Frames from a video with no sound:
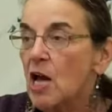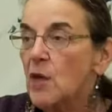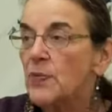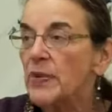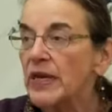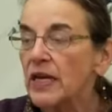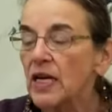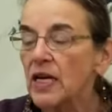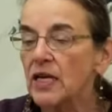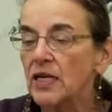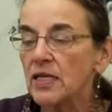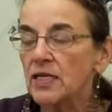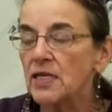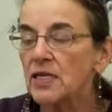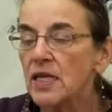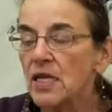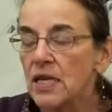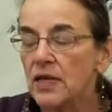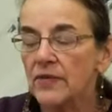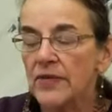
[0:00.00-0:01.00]

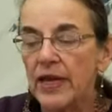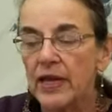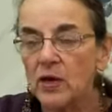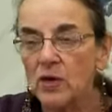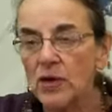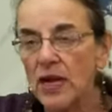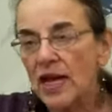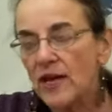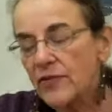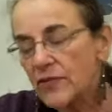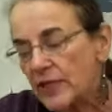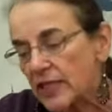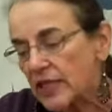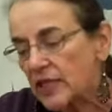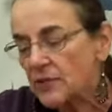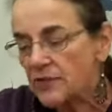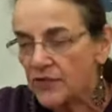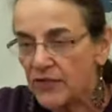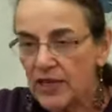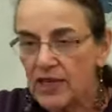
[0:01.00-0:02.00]
because they don't have to
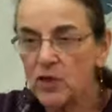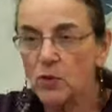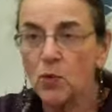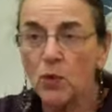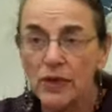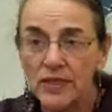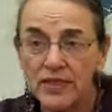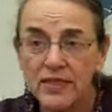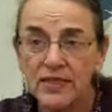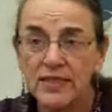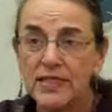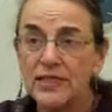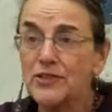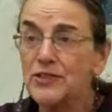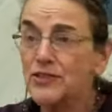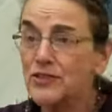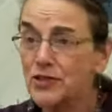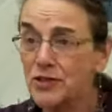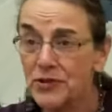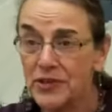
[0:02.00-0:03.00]
keep thinking, what's the
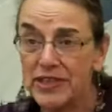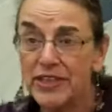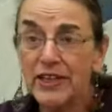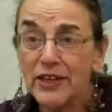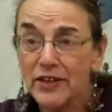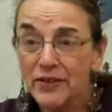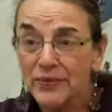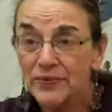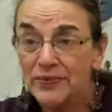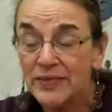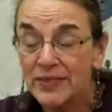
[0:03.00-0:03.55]
teacher doing here?